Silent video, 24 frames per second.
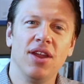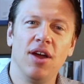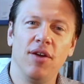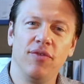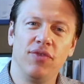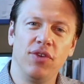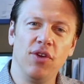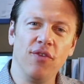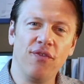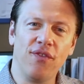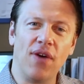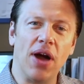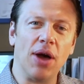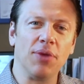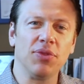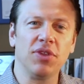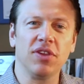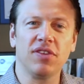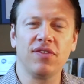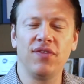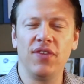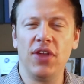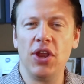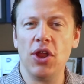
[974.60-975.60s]
Now, if you found
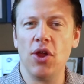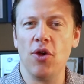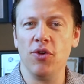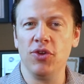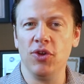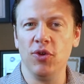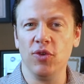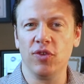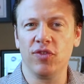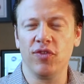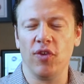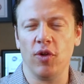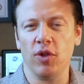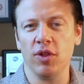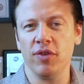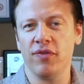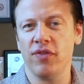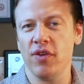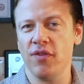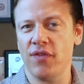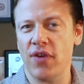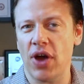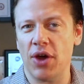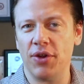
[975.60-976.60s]
this video useful,
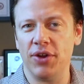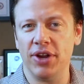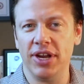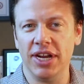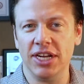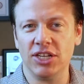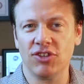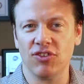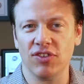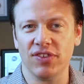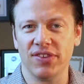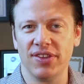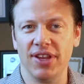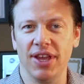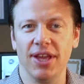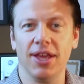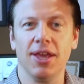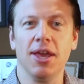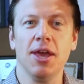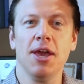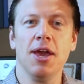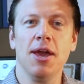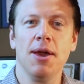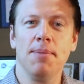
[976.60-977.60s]
if you found it interesting,
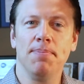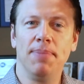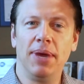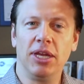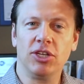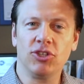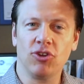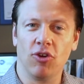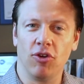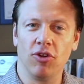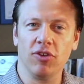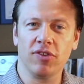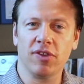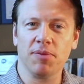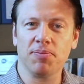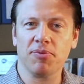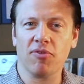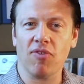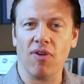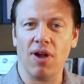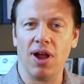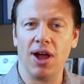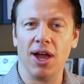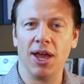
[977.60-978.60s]
make sure to
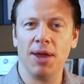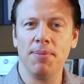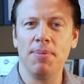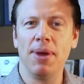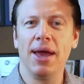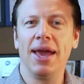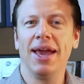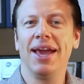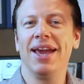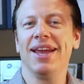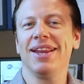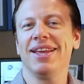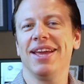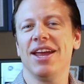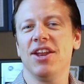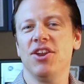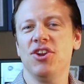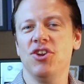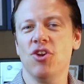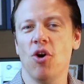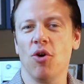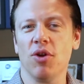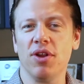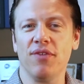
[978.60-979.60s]
subscribe and get
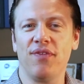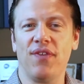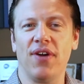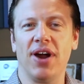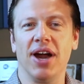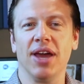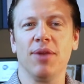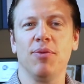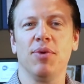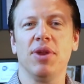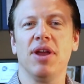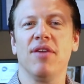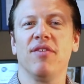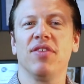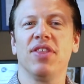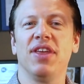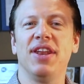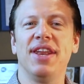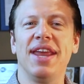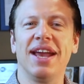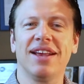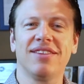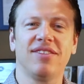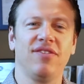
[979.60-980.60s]
notified whenever
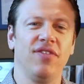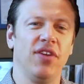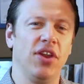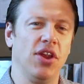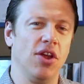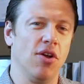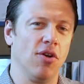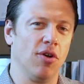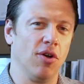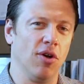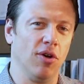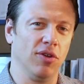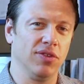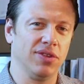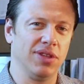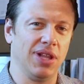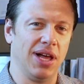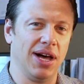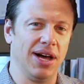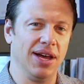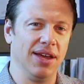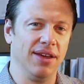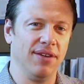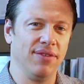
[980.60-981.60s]
the next video goes
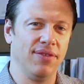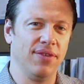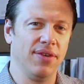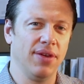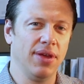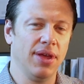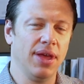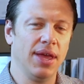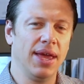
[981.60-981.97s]
live.